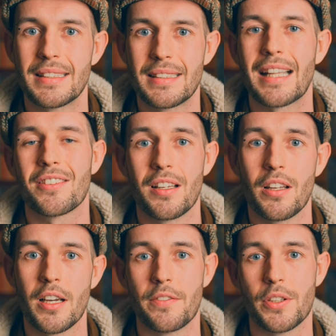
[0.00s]
that's the
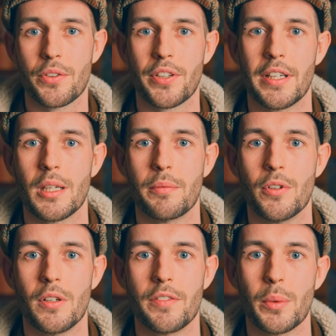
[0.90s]
life that you're signing up
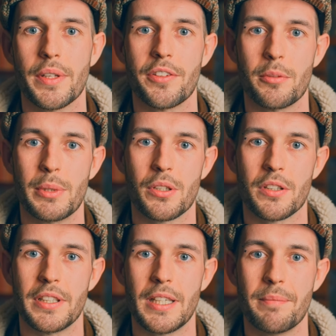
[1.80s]
for if you want this to be your
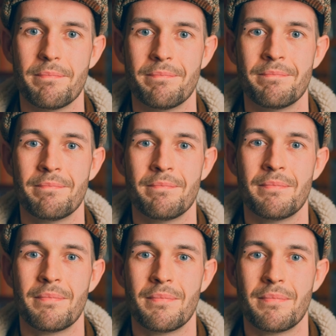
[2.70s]
career.
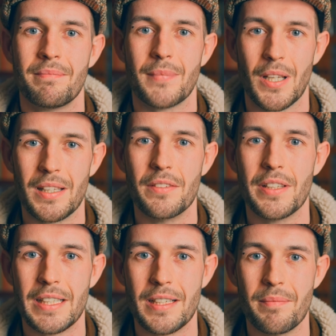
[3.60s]
I'll leave it
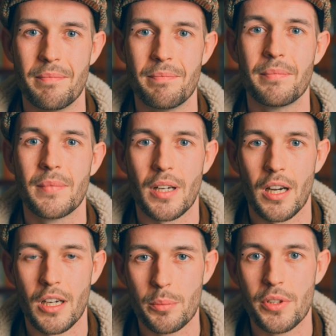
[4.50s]
here.
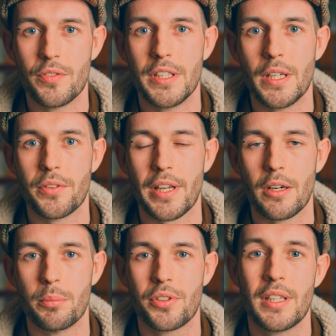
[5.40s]
I hope this video has
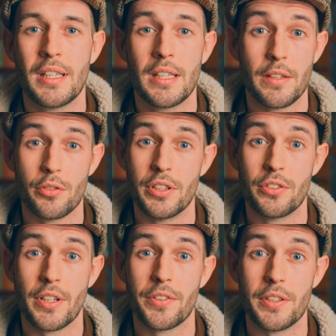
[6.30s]
helped. If you're
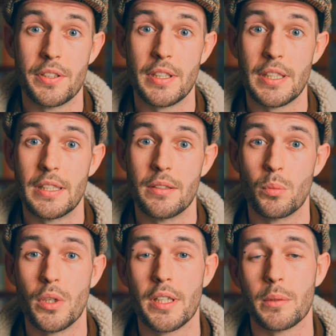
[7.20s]
interested in
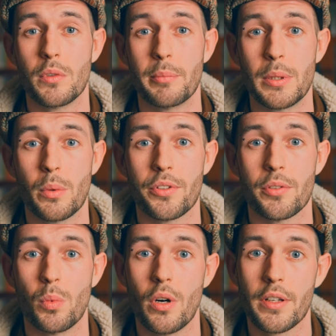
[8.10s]
working with me
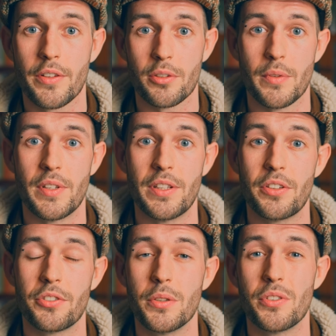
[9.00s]
one-to-one -one on some of these
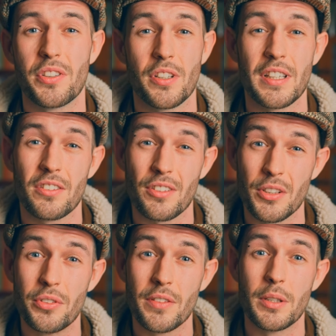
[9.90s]
issues, it's not
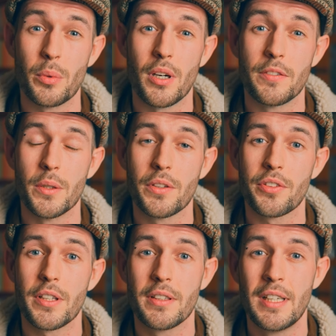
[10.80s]
exclusively what I
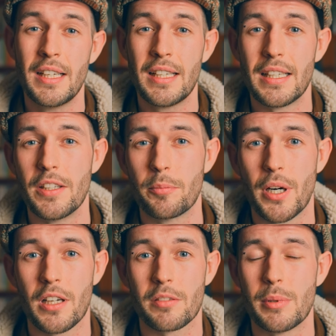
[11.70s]
focus on, it is
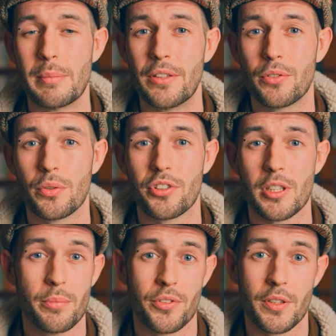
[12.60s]
part of my
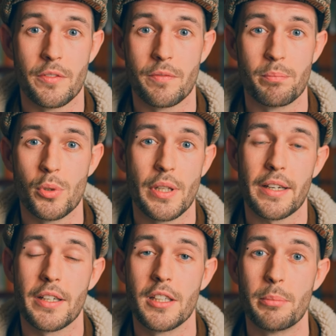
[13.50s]
mentorships if you're
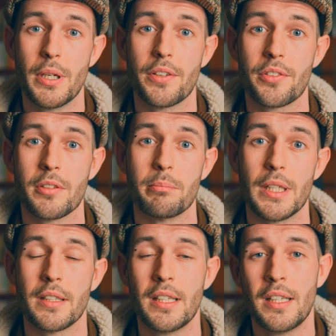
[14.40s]
that kind of person,
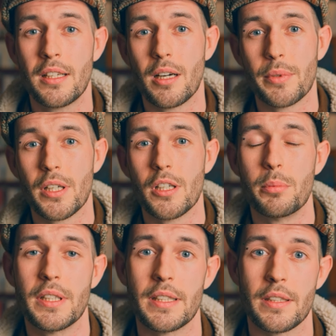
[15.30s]
but I'm not
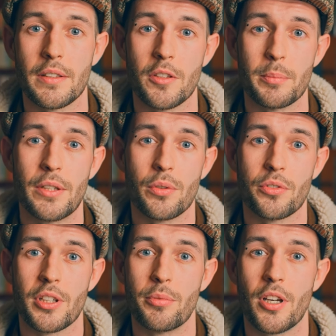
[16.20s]
opening those
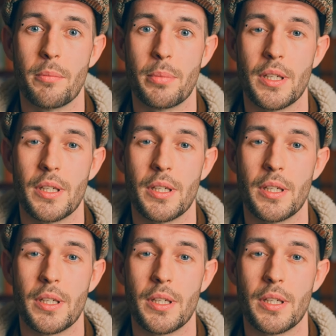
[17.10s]
mentorships up